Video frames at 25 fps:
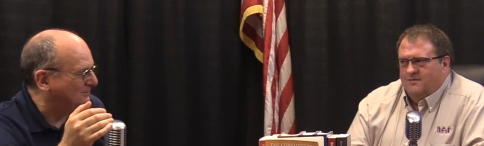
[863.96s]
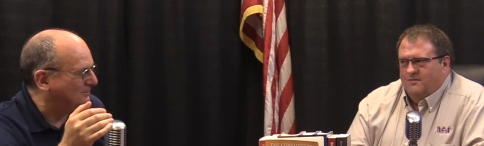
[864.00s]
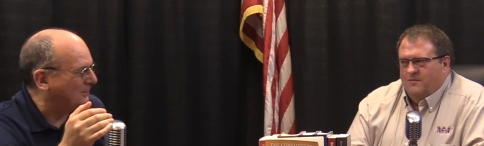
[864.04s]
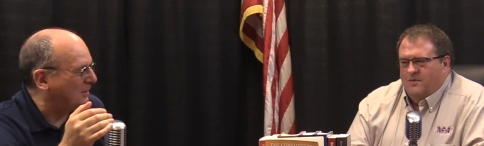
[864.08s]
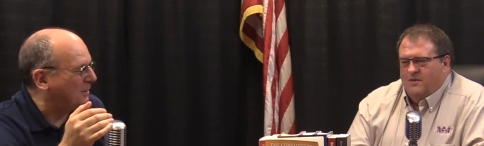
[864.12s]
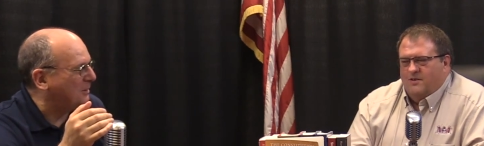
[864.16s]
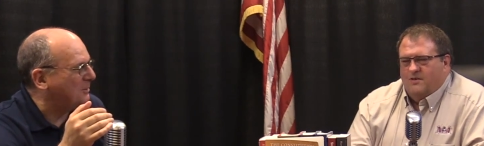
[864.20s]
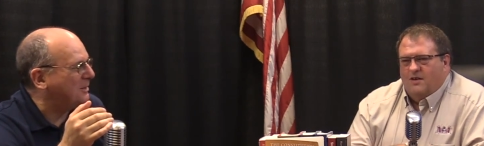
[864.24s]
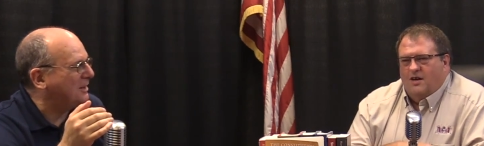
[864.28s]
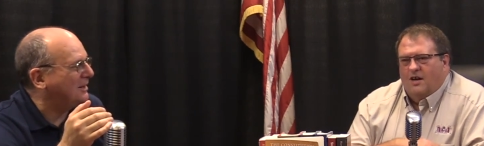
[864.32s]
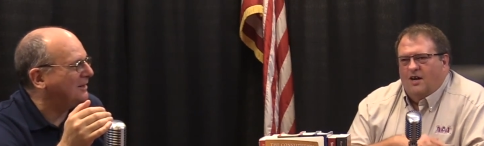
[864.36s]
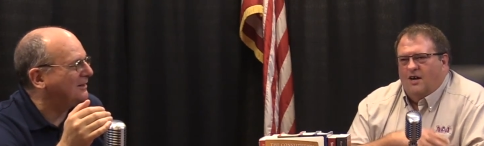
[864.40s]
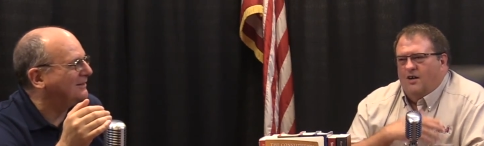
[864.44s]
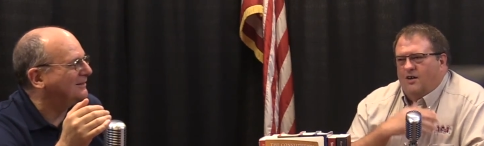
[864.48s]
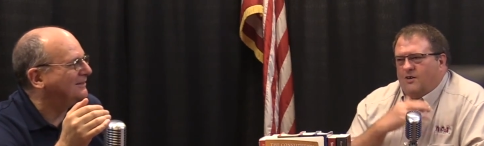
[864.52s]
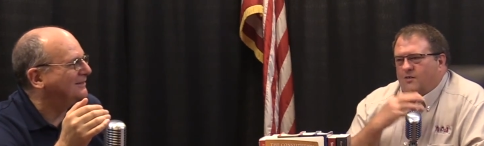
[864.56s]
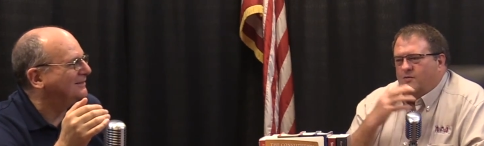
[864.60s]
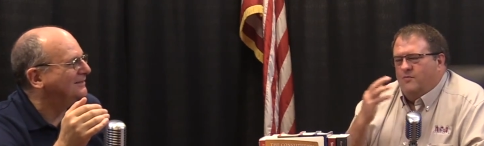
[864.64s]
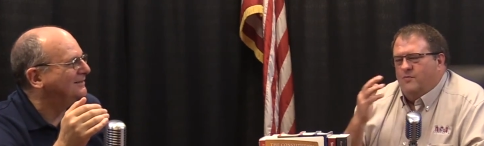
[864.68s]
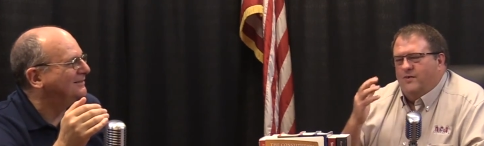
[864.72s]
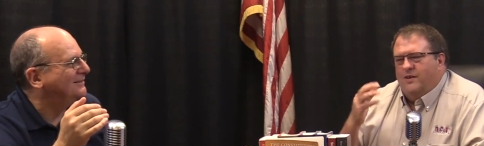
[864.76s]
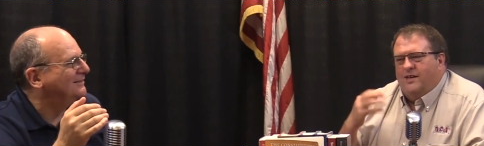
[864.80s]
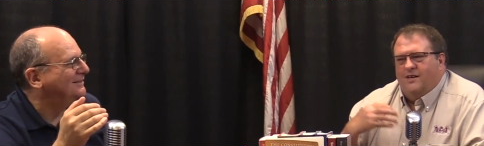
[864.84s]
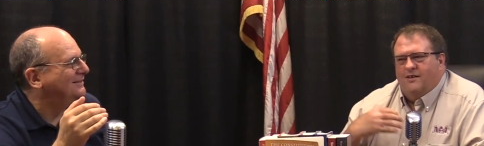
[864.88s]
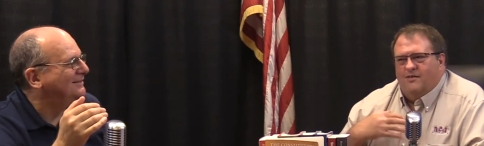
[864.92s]
Speaker 1: We're okay. all
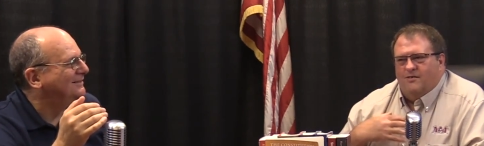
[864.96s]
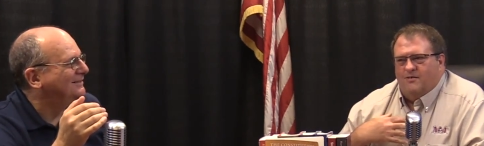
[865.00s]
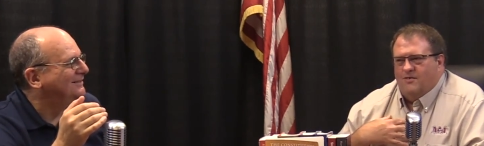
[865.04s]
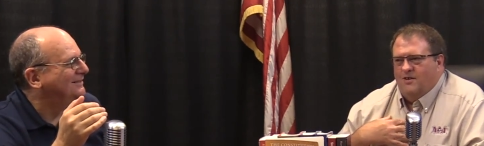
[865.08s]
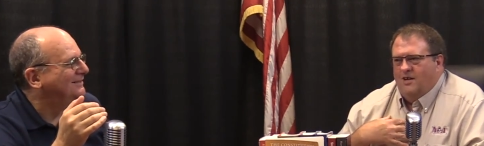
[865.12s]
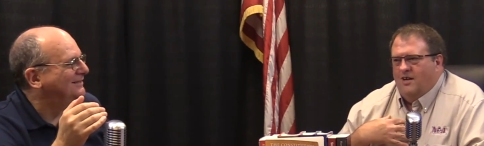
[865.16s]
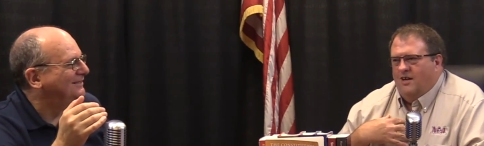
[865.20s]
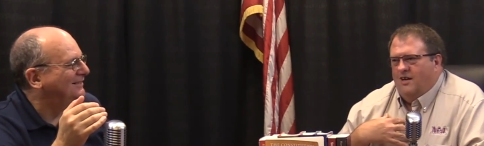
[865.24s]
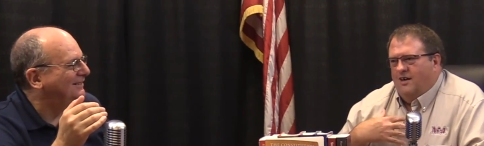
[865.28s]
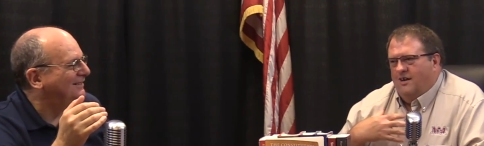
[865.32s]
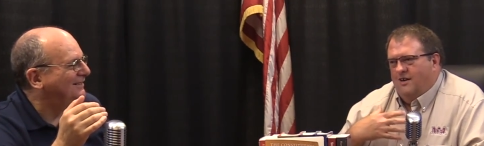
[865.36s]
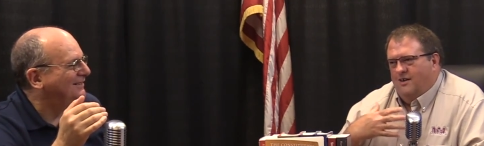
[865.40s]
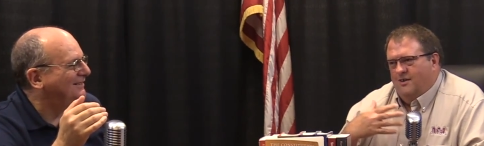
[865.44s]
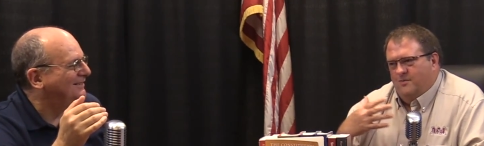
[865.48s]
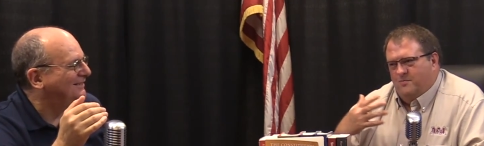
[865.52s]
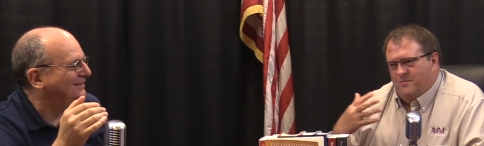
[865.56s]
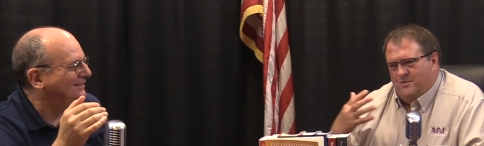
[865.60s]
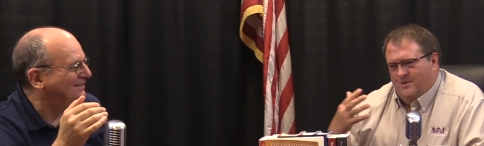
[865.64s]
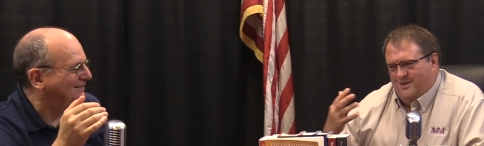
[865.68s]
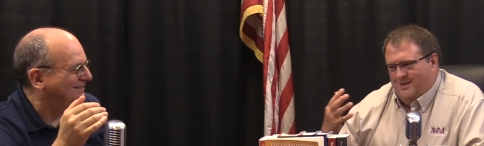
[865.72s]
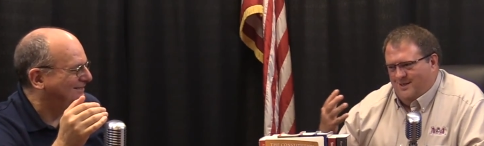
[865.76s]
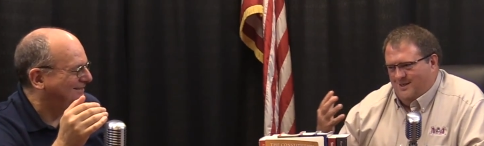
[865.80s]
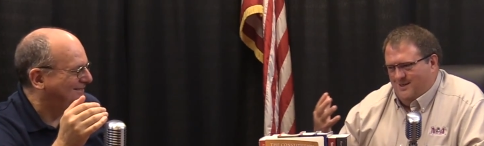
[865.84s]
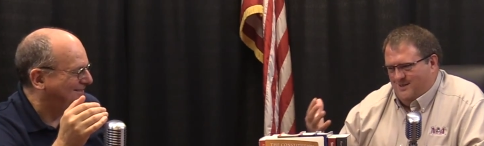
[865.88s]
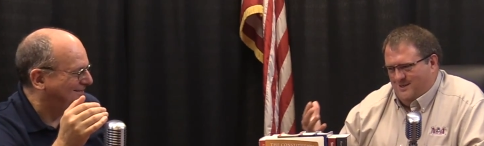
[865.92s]
we are all
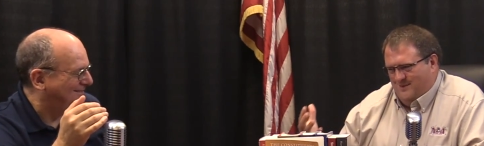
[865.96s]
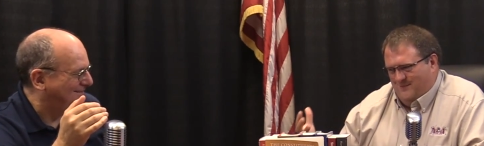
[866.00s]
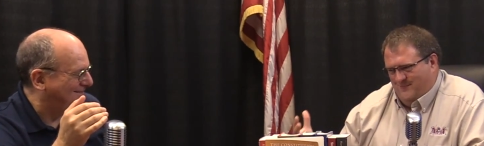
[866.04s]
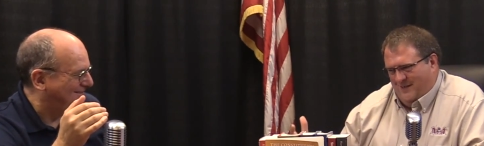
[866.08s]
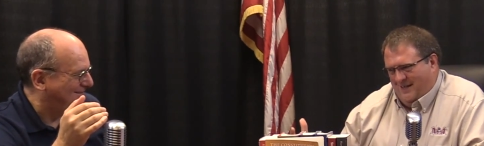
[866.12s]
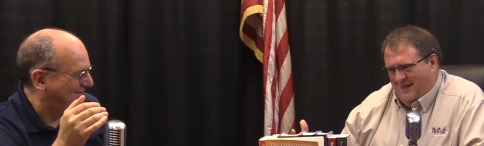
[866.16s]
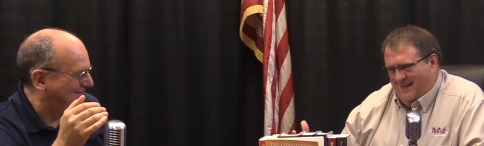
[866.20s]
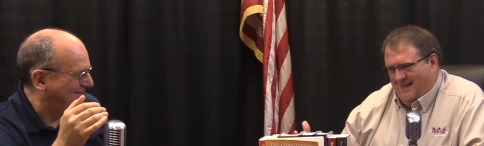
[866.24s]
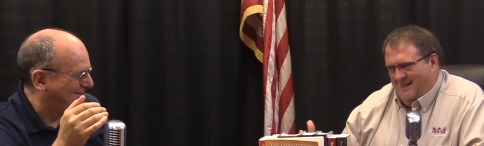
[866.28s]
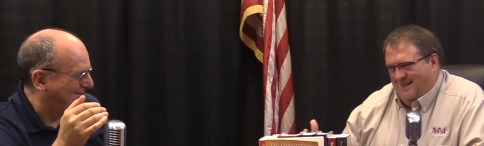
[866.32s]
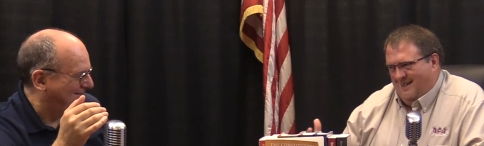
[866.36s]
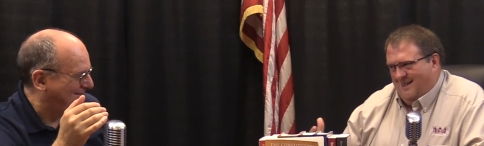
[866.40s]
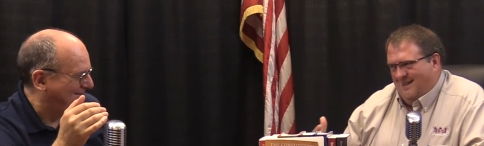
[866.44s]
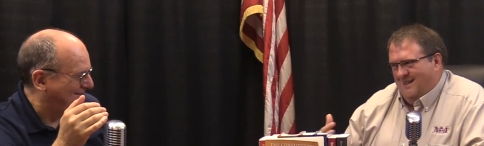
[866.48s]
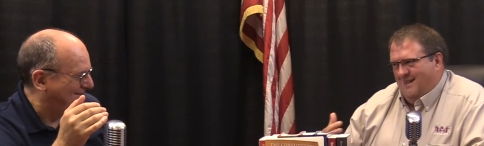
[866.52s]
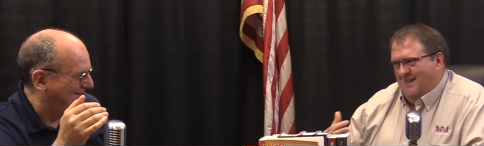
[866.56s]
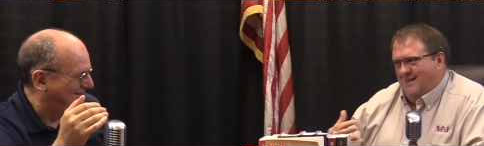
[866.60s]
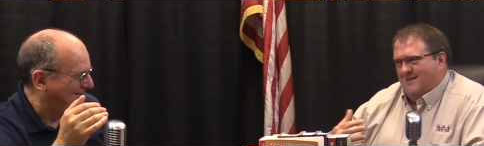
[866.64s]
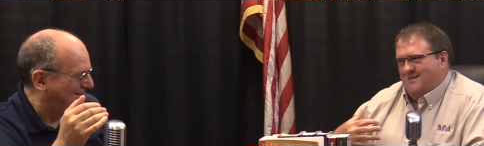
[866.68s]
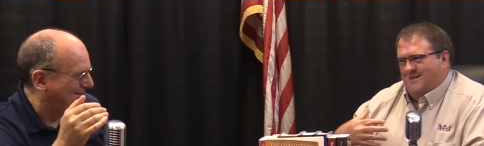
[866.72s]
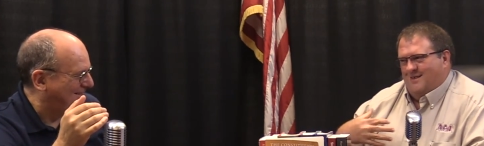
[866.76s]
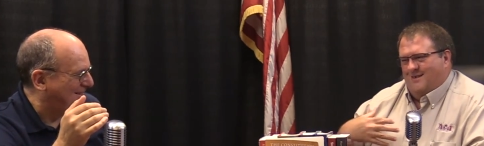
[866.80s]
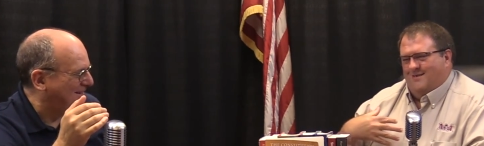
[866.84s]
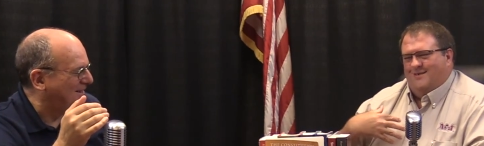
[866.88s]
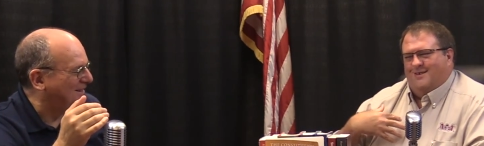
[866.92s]
participating in a
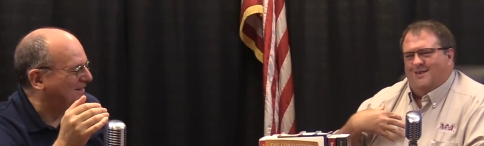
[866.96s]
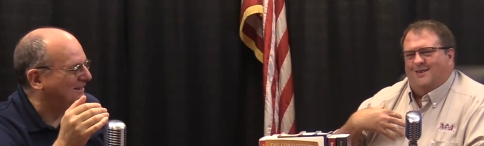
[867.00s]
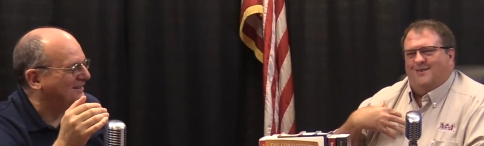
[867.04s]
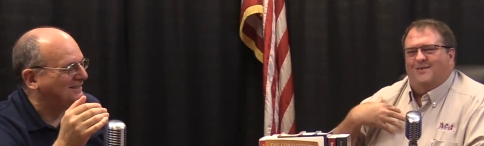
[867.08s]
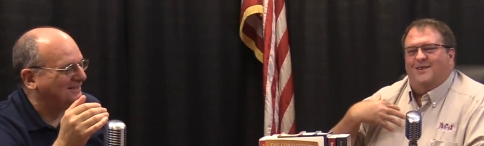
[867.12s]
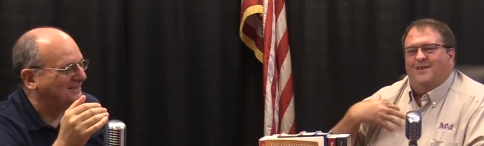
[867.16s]
certain mm.